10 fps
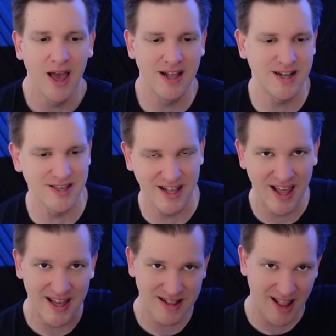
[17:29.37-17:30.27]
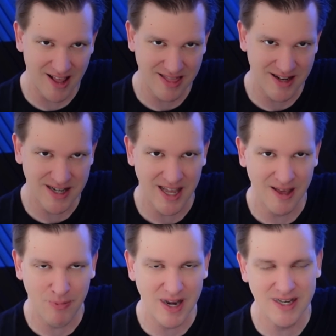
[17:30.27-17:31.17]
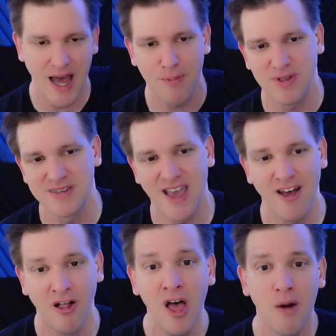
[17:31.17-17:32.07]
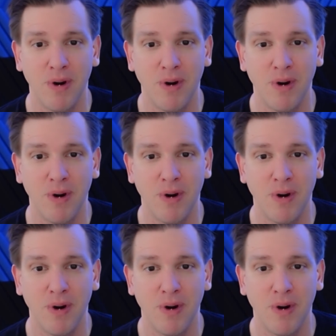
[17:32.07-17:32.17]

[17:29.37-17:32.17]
It doesn't hit like the tippity top of the scale,